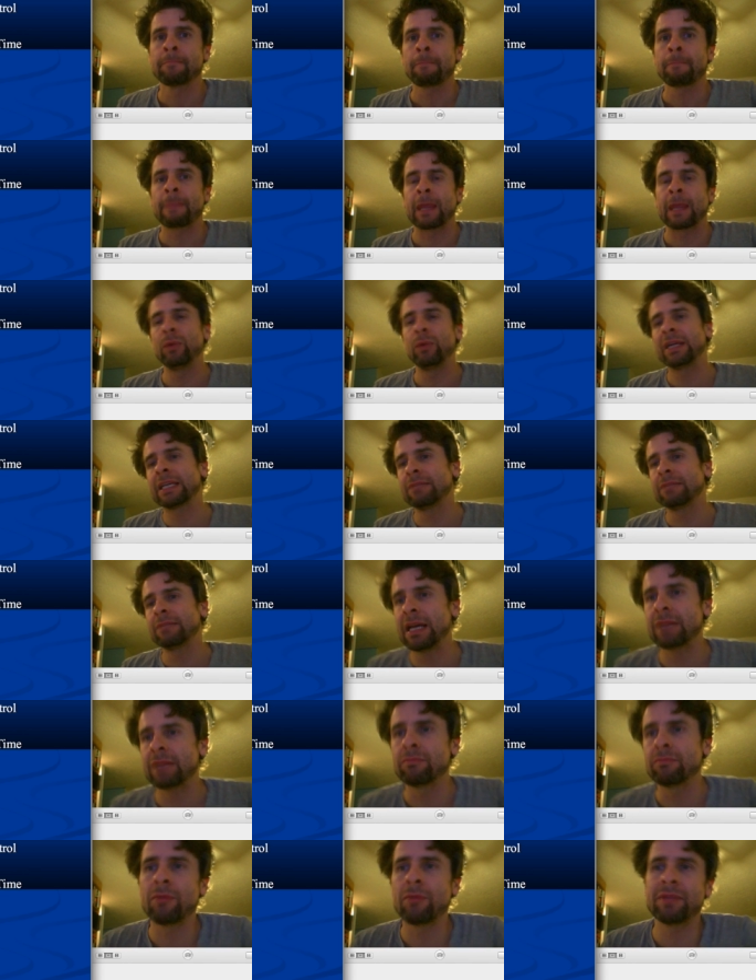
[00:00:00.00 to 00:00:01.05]
We can
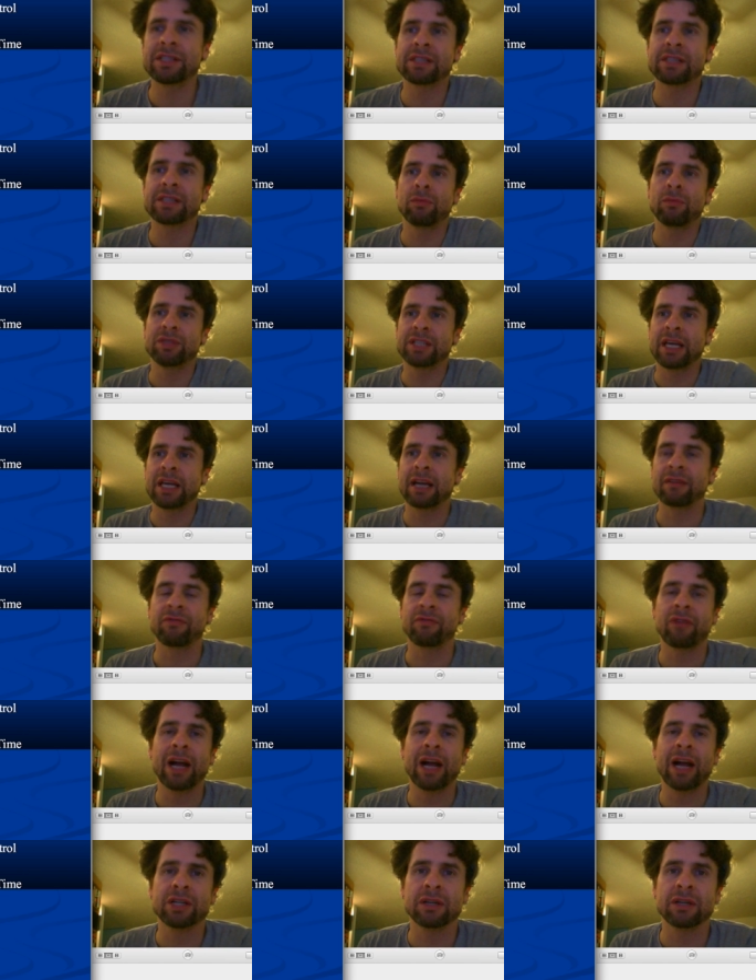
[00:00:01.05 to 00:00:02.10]
make moments that would take a
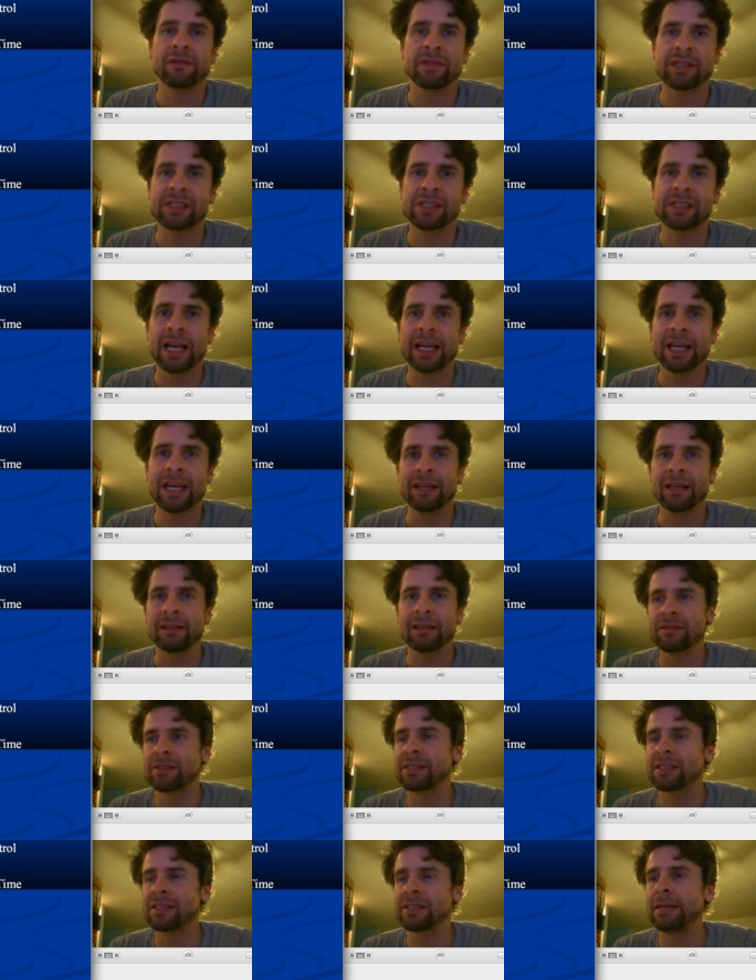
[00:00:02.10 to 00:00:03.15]
fraction of a second
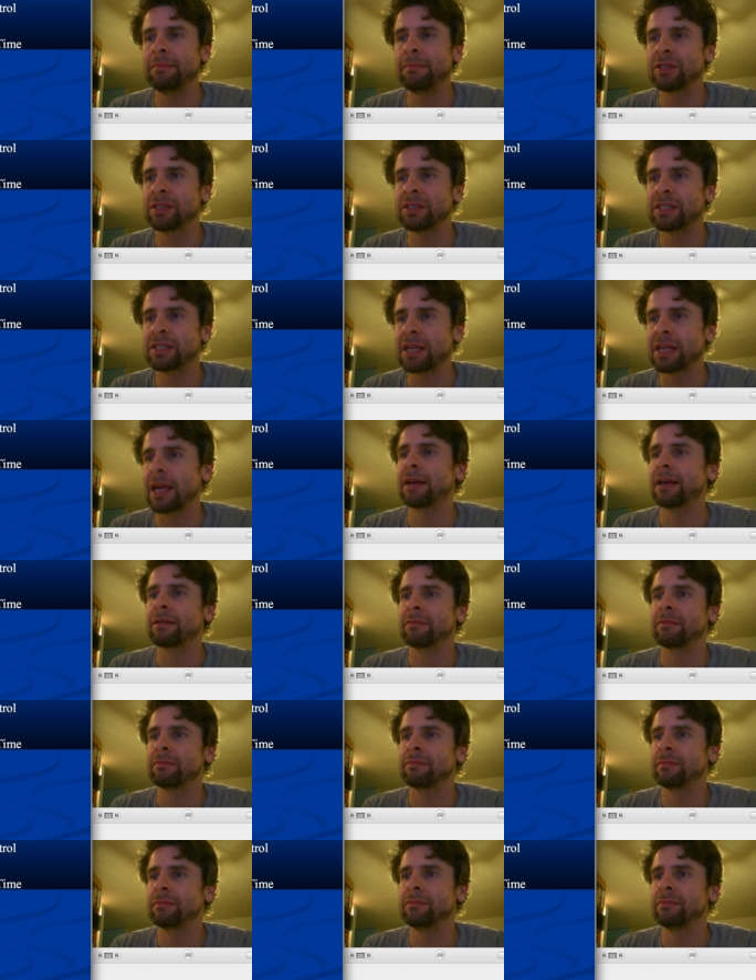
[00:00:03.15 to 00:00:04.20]
seem to take
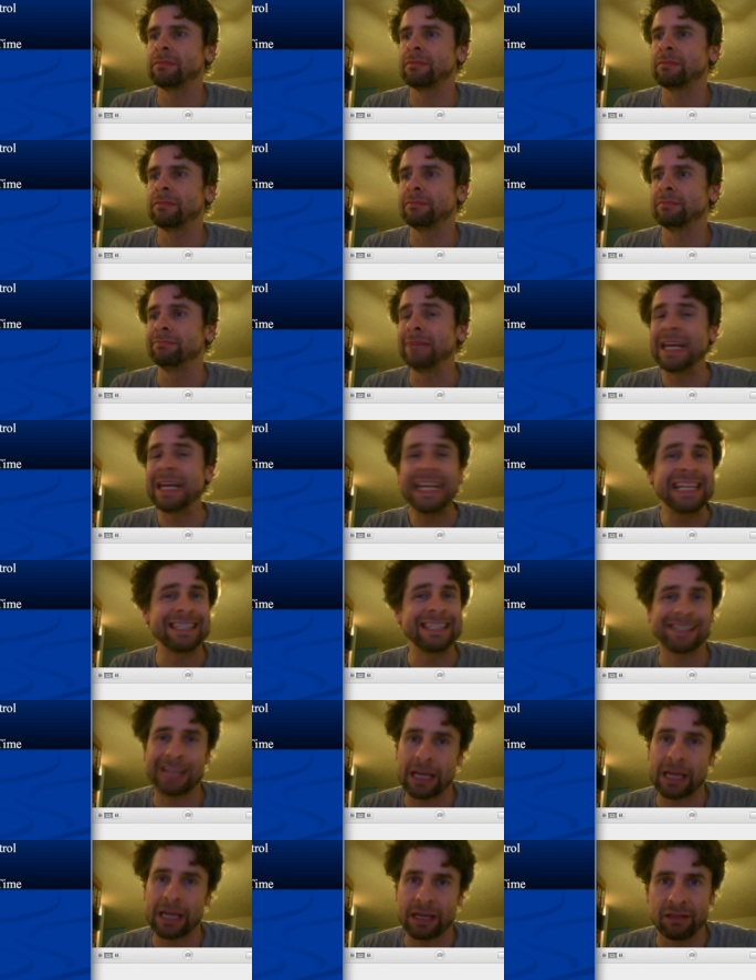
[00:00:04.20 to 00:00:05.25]
many
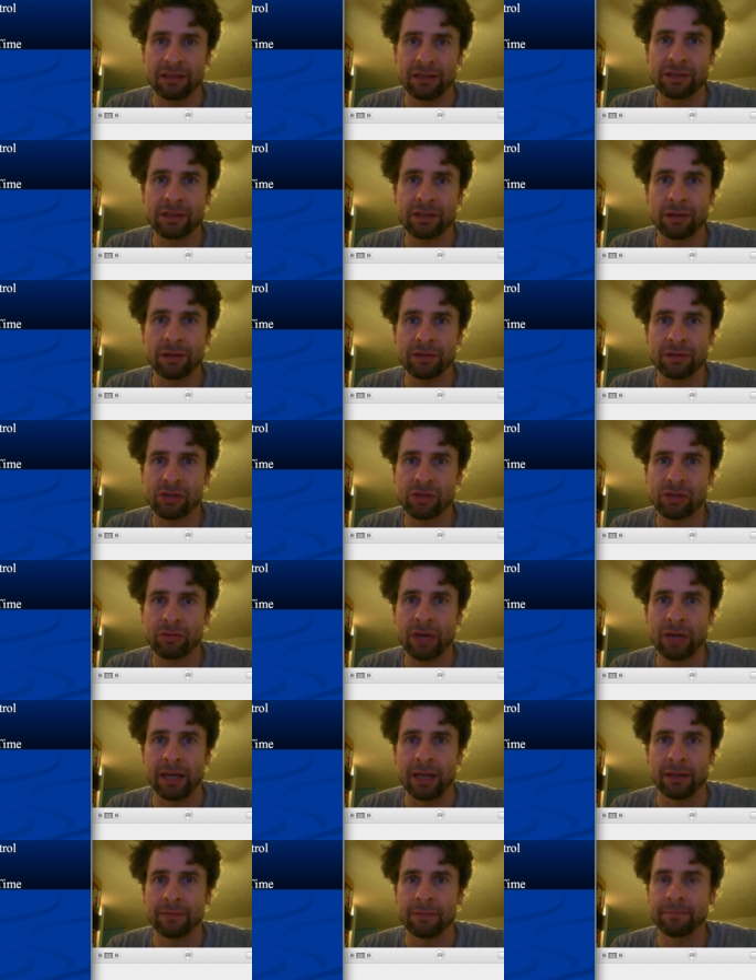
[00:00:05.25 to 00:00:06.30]
seconds on the
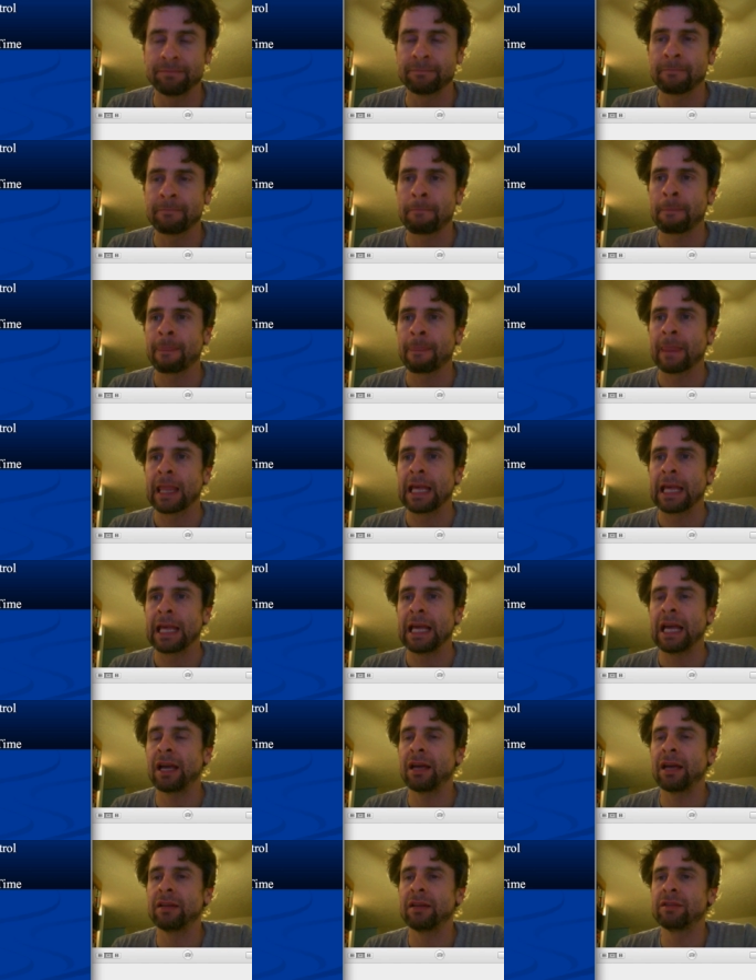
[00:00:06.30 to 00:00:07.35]
screen.
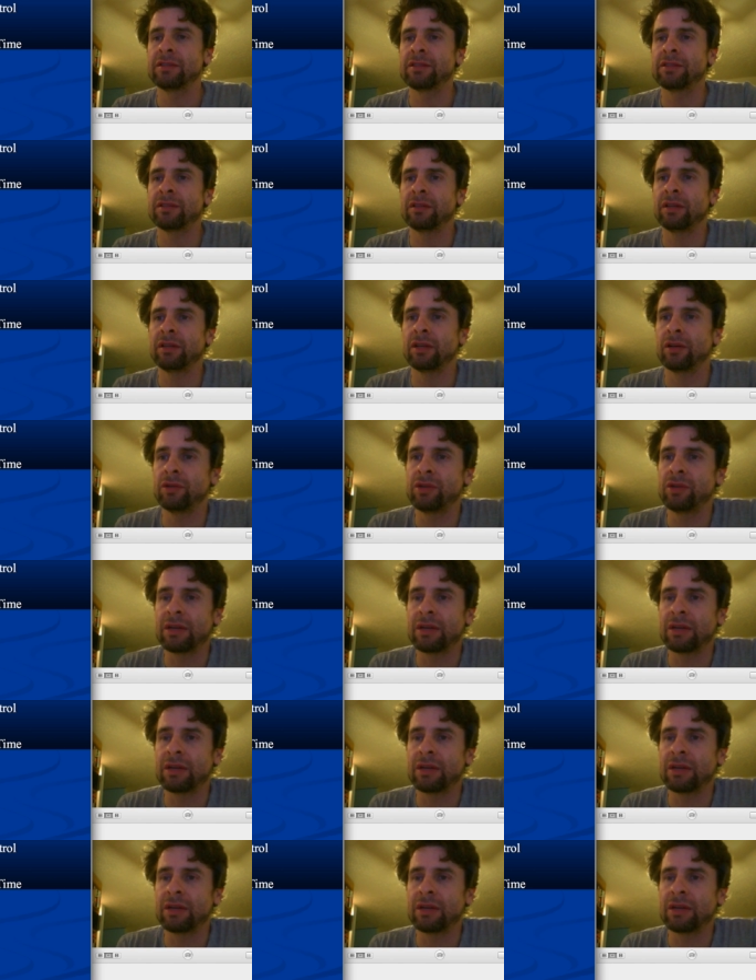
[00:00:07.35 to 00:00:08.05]
And you have